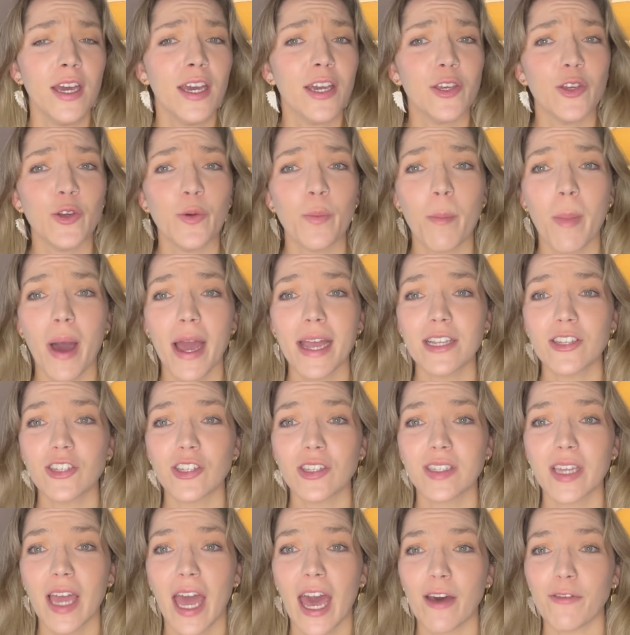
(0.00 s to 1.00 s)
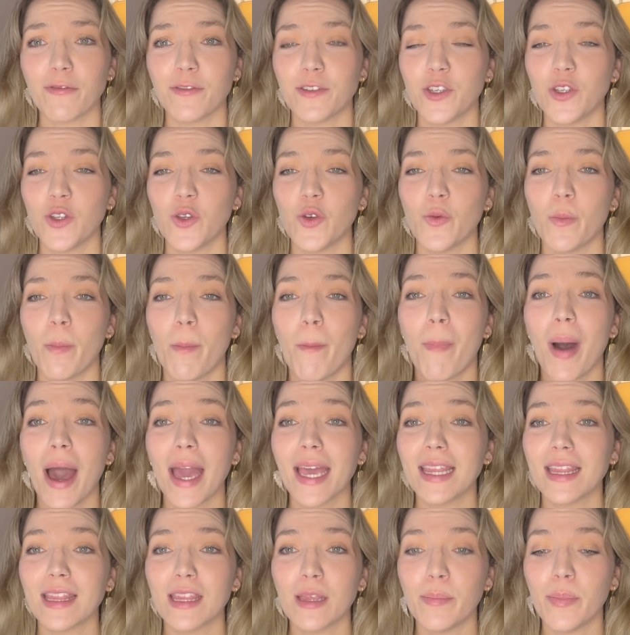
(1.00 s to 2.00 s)
you might just have to
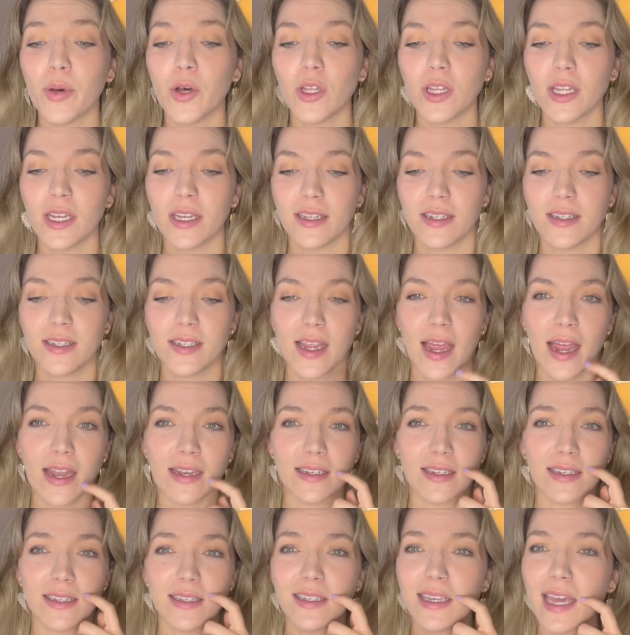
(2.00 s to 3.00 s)
bite the bullet and